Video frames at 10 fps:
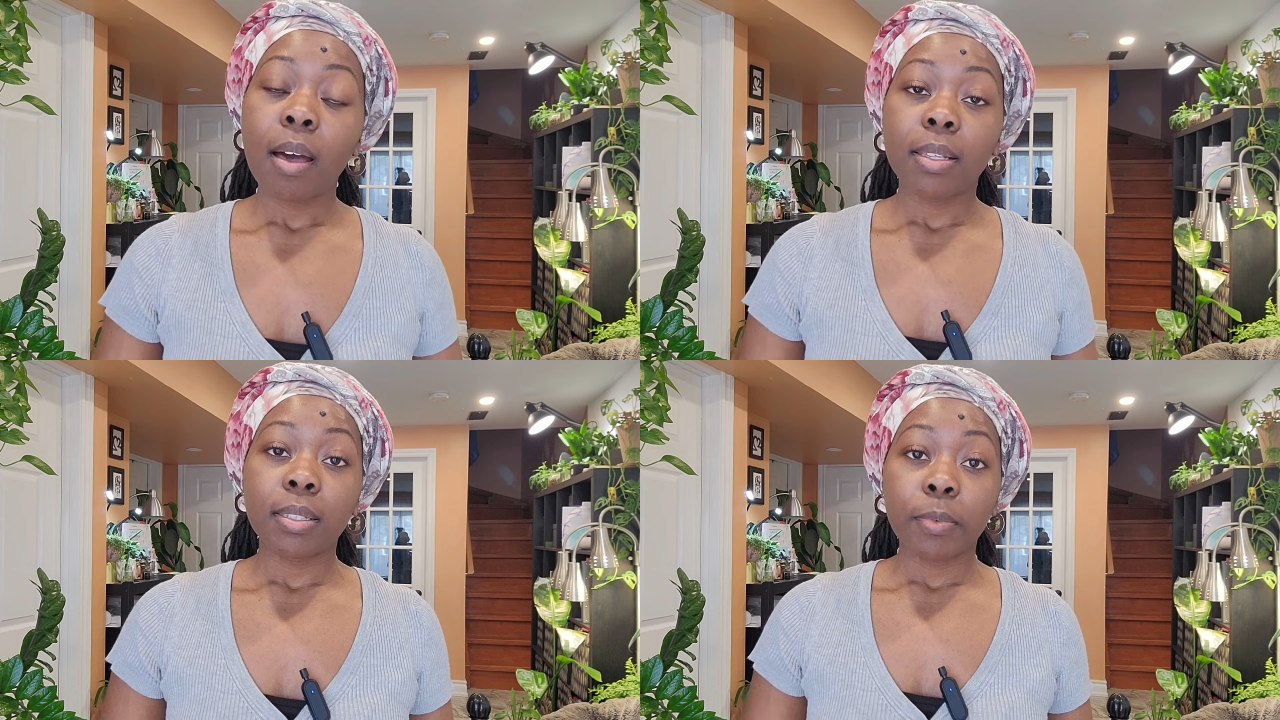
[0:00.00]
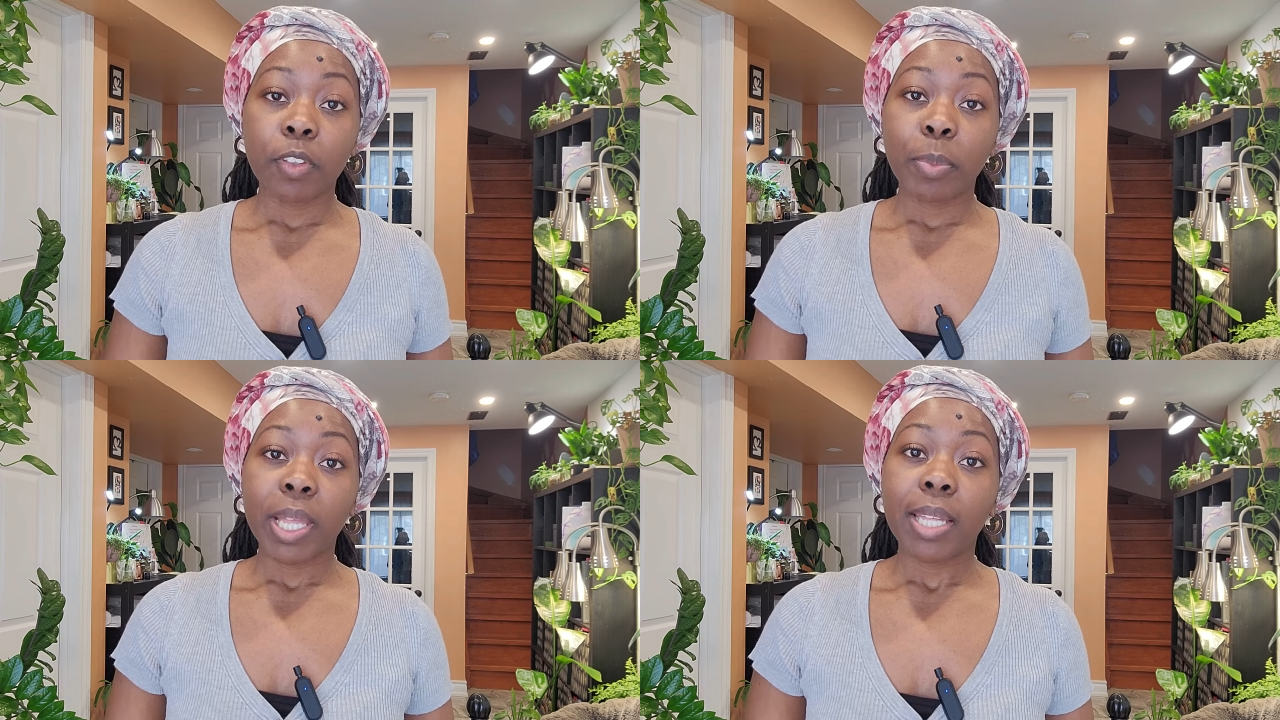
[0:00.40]
on some
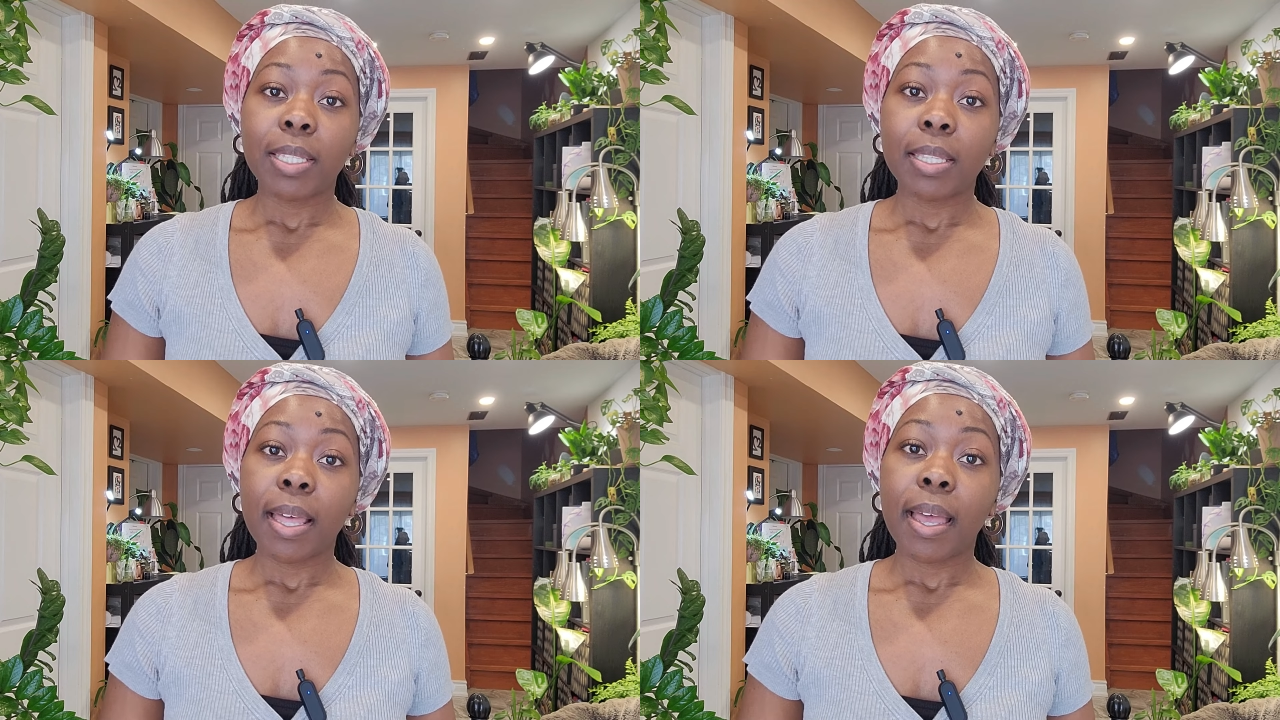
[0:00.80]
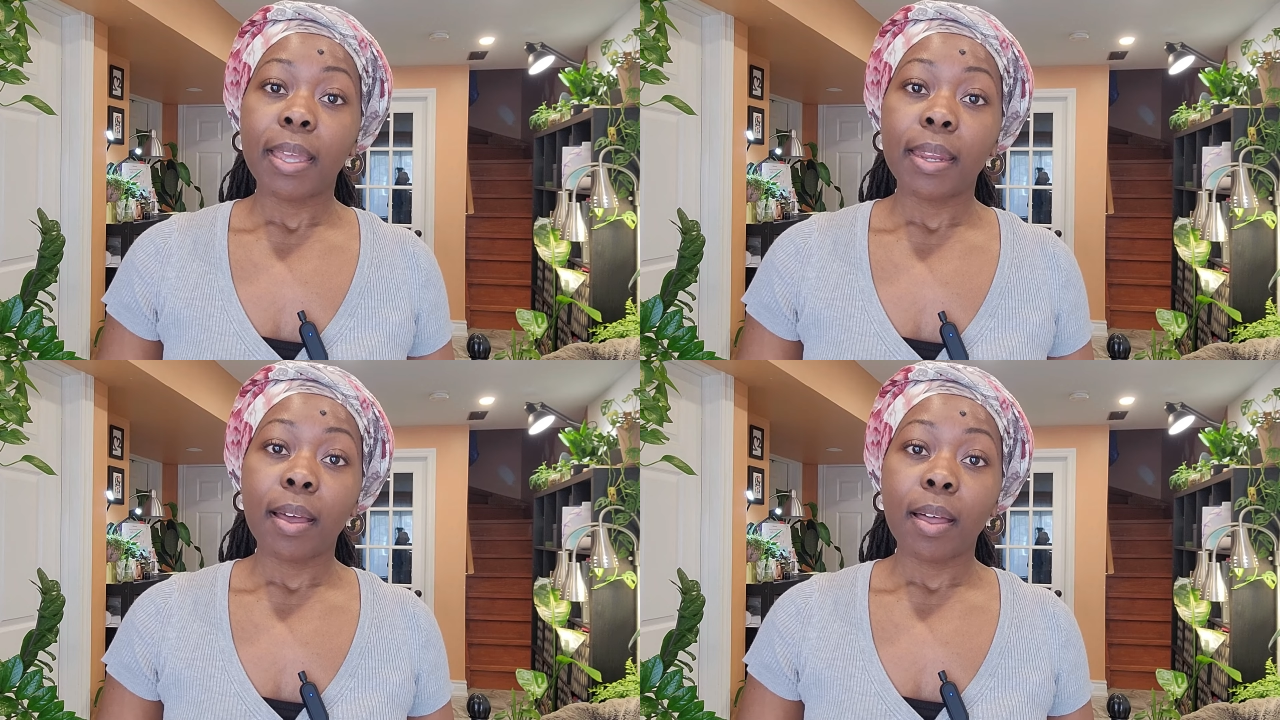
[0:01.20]
of the plants
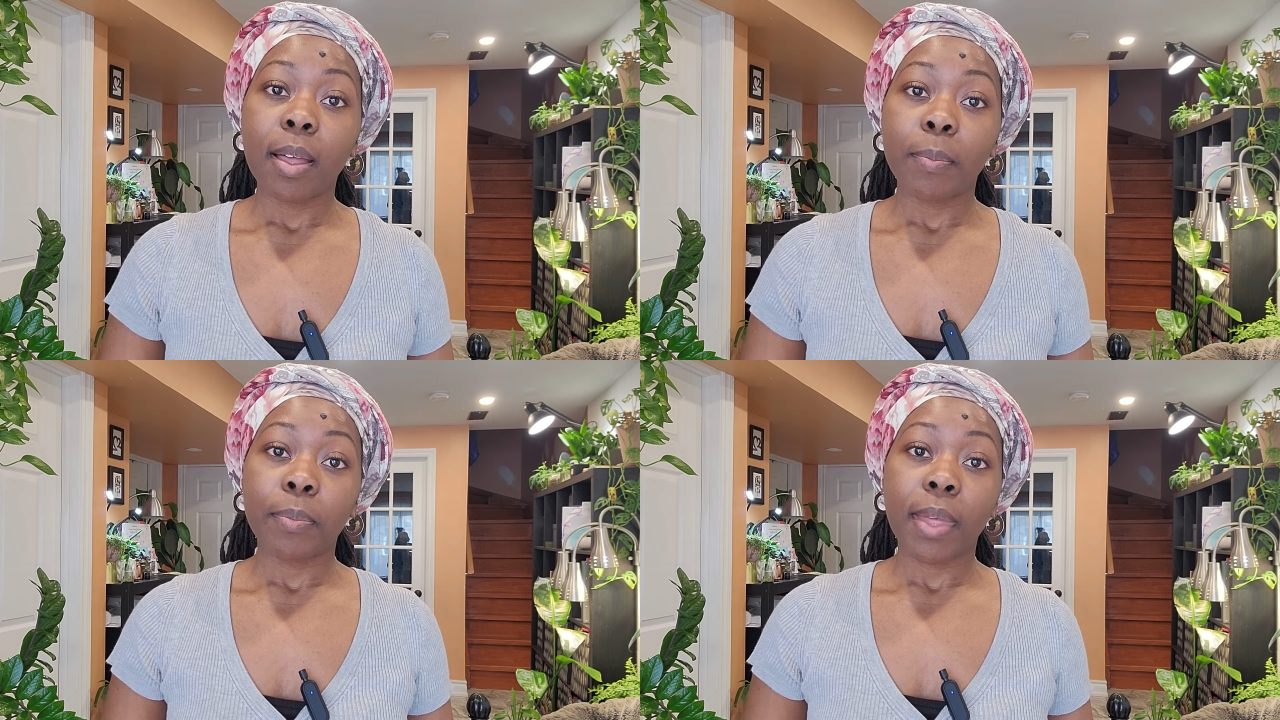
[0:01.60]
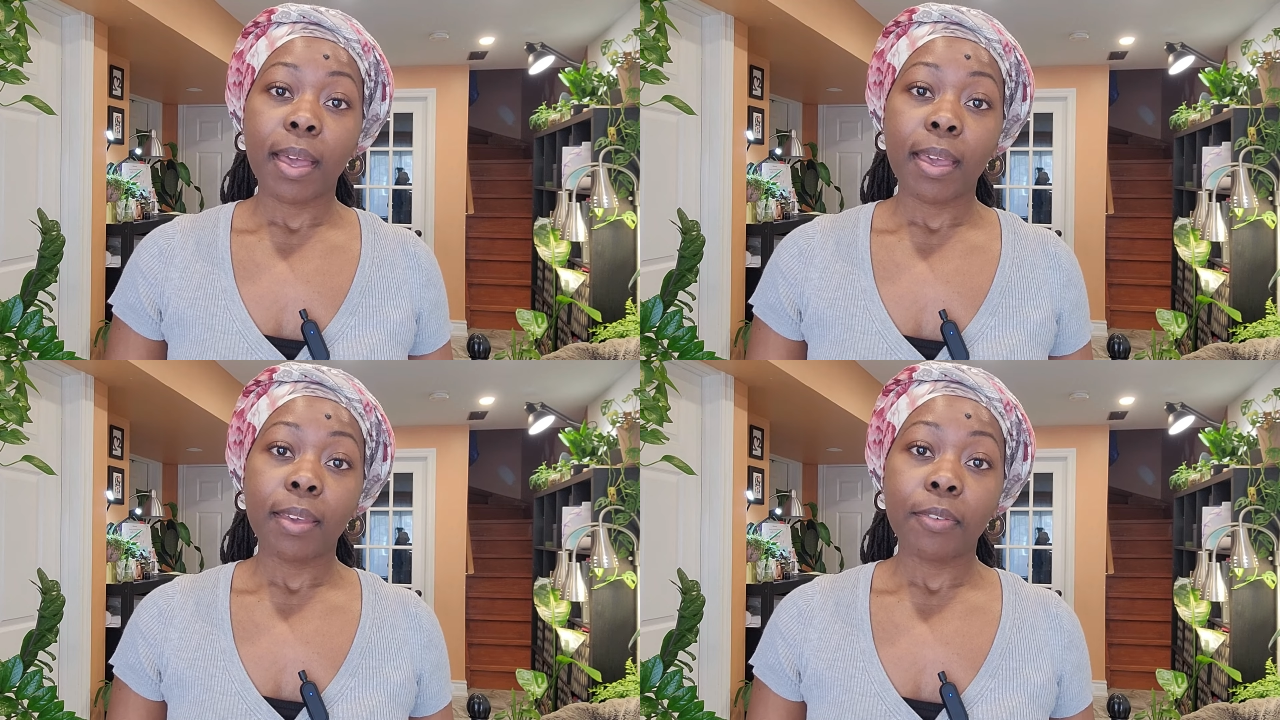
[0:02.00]
that
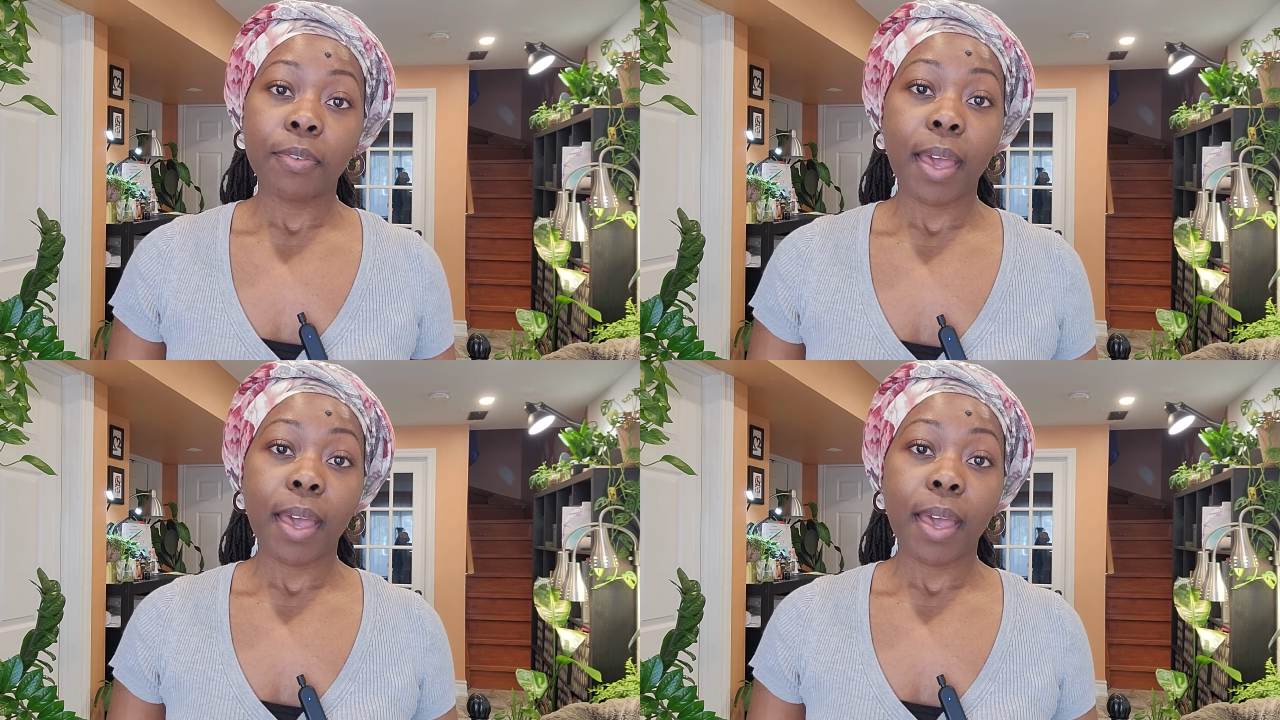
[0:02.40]
I've